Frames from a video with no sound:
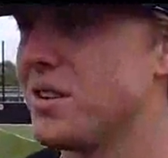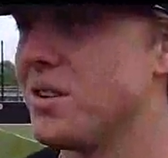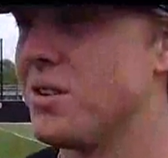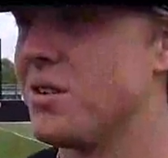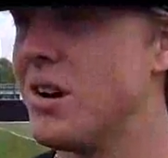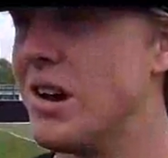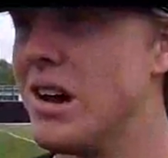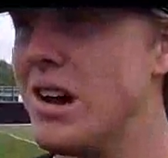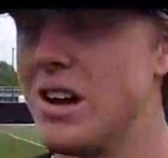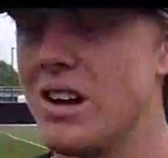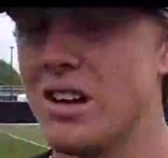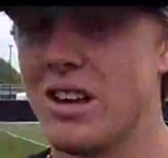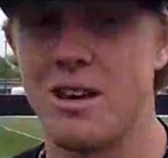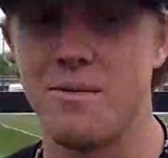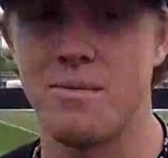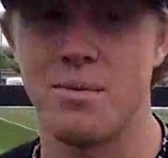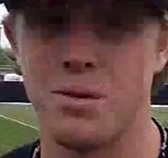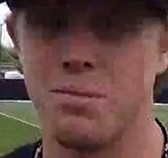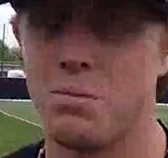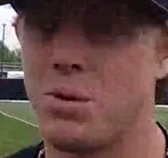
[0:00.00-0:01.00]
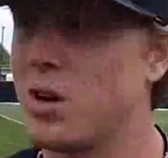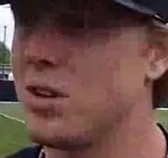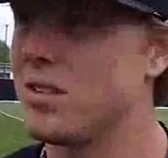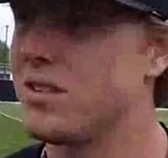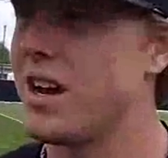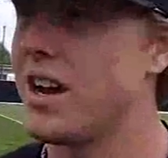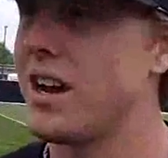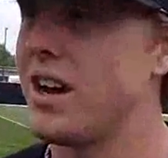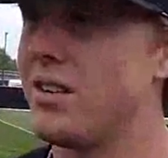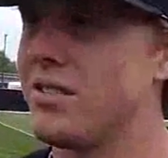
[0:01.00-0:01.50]
So keeping the ball
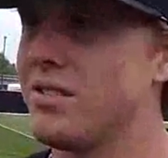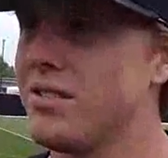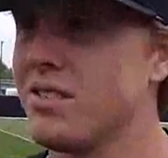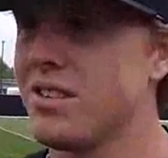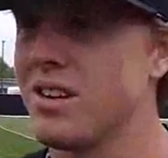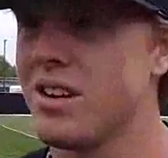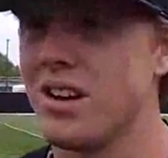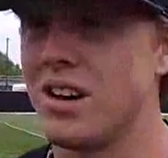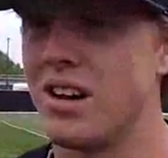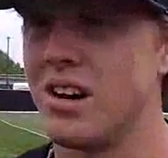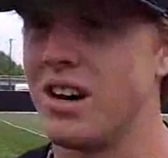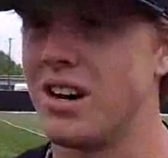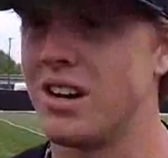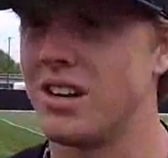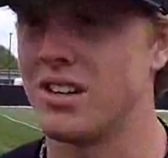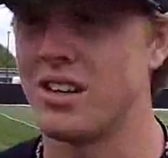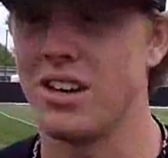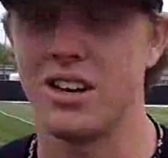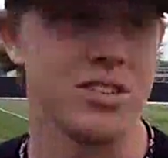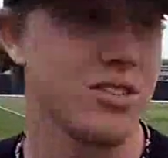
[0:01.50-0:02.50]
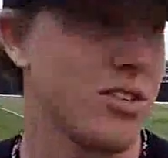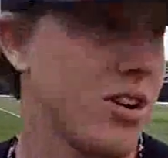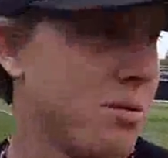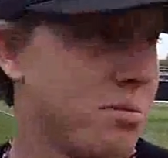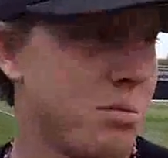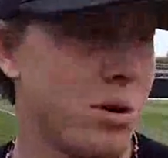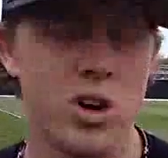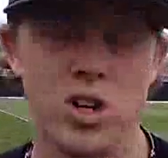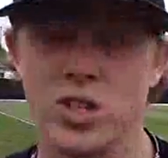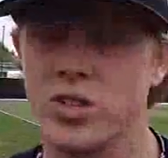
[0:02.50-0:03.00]
down, getting
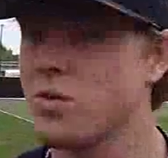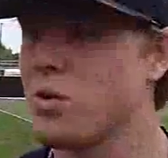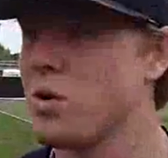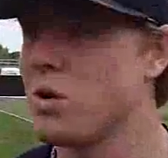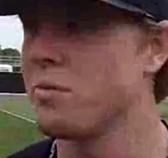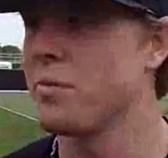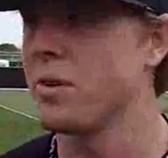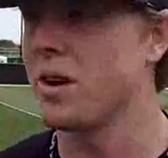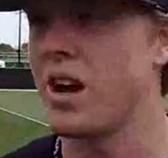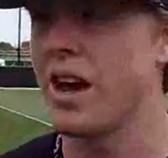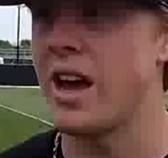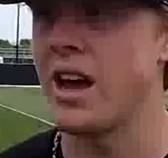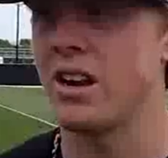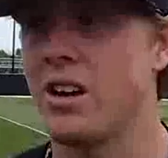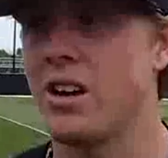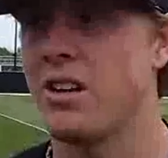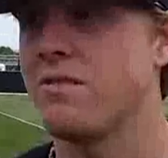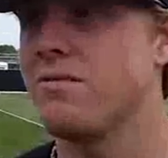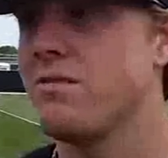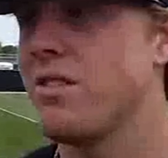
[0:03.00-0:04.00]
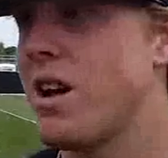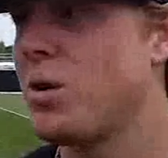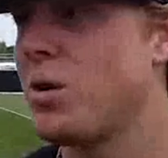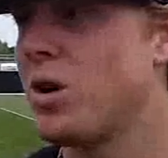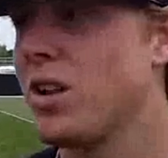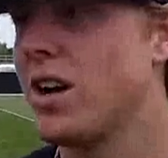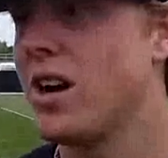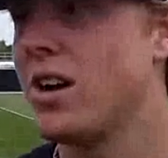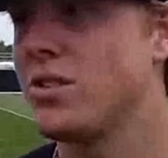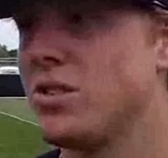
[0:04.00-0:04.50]
ground balls for him, and I had a lot of fly
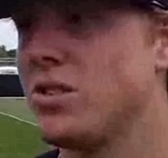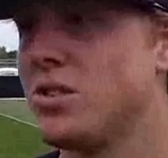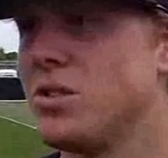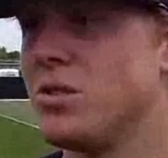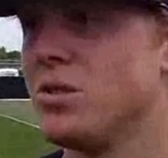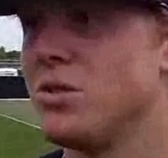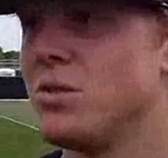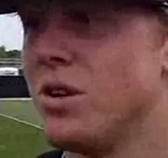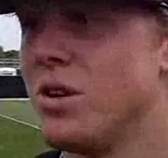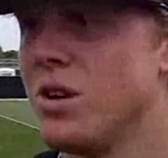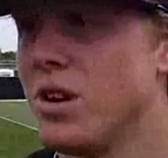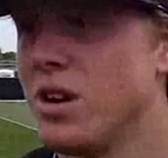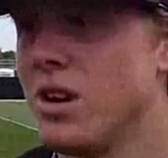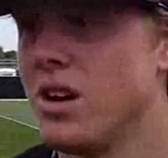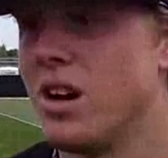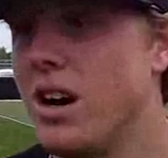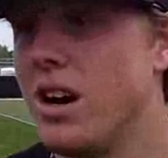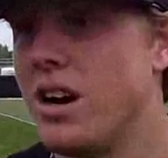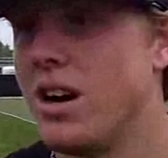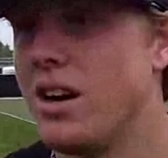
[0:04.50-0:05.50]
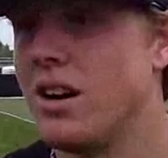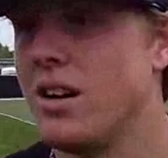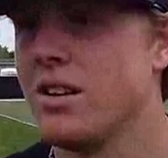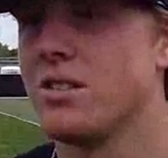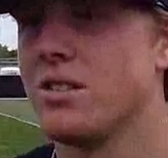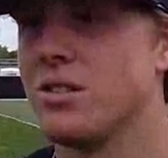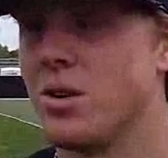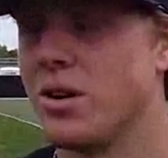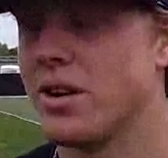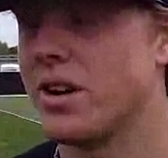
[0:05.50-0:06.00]
ball outs too.
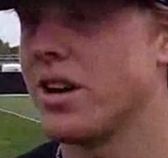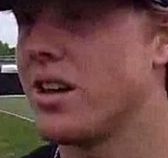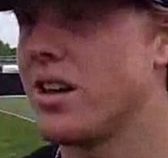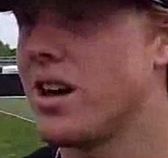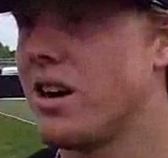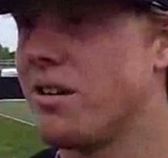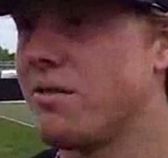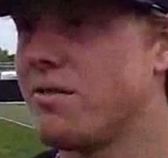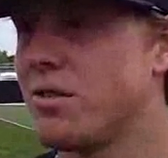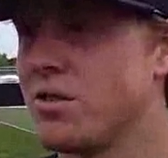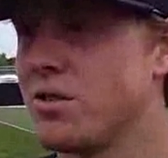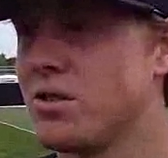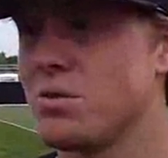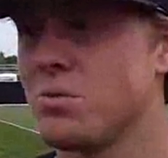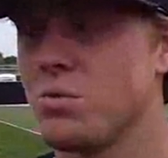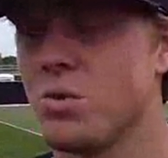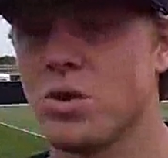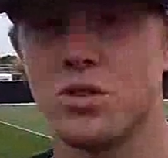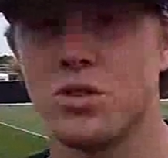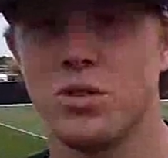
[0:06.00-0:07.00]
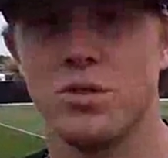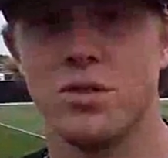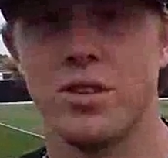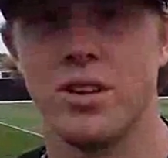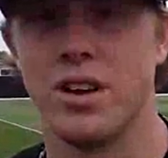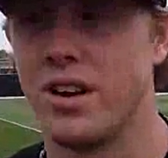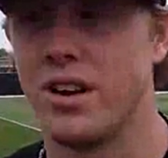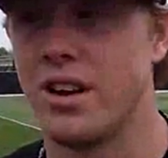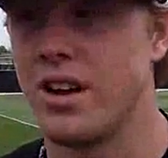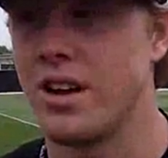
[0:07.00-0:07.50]
So I got the outfielder some work too,
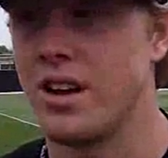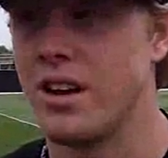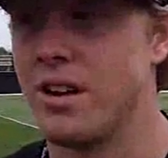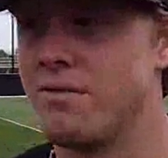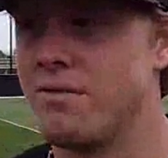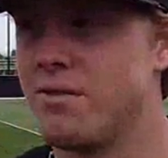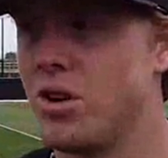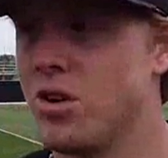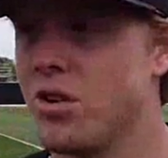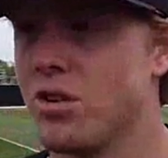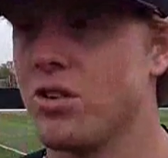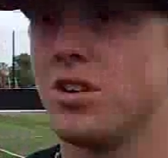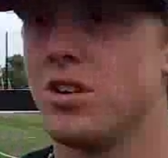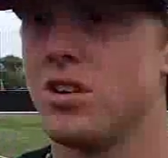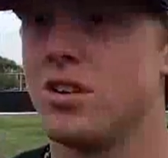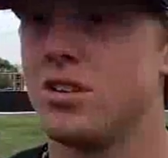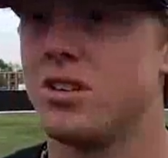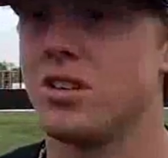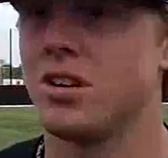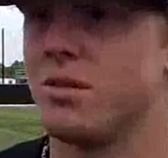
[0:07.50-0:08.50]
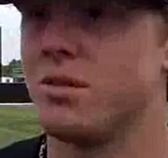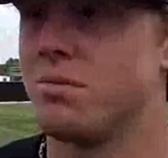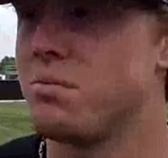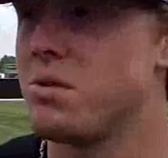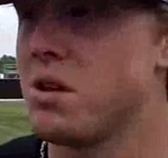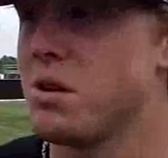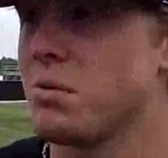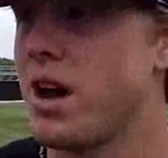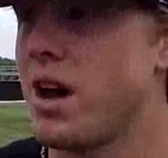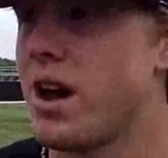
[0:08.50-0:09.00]
and it felt good to
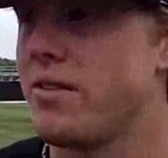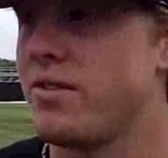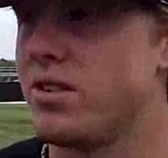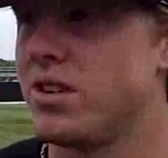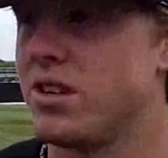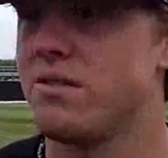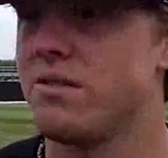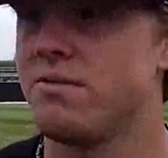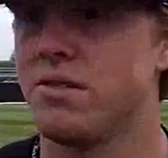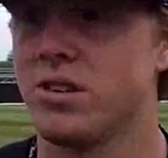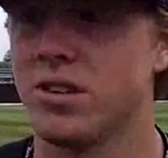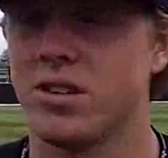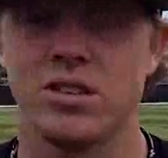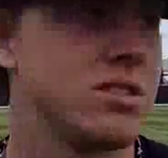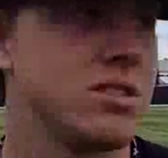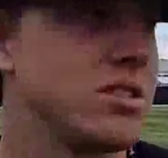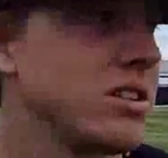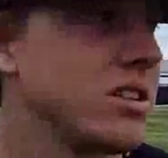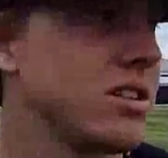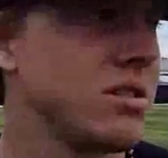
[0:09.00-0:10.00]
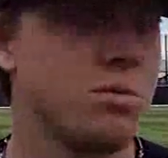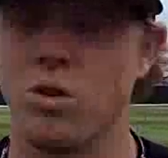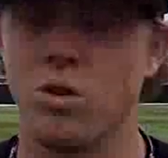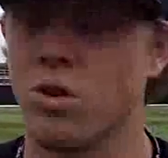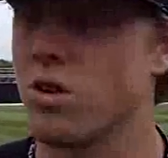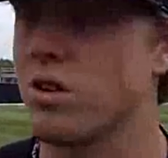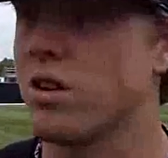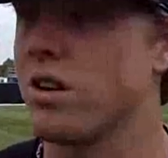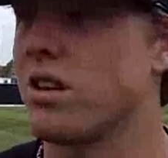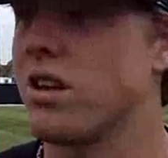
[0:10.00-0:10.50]
be able to have a defense that can
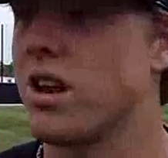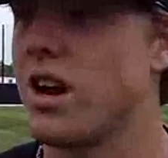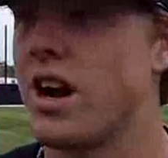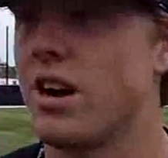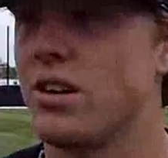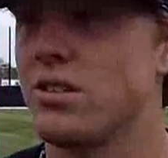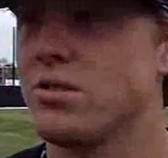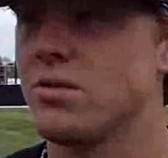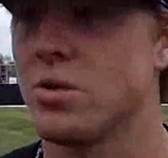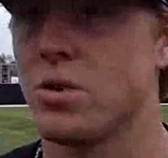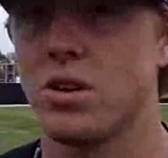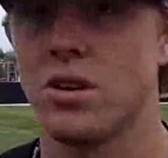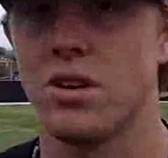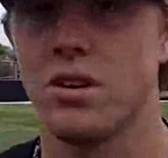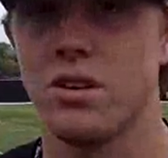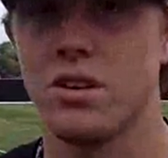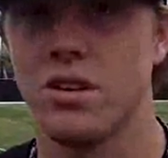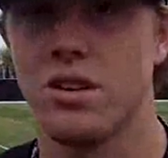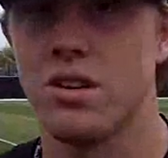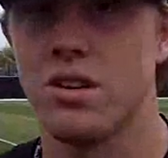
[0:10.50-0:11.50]
work and get outs for you.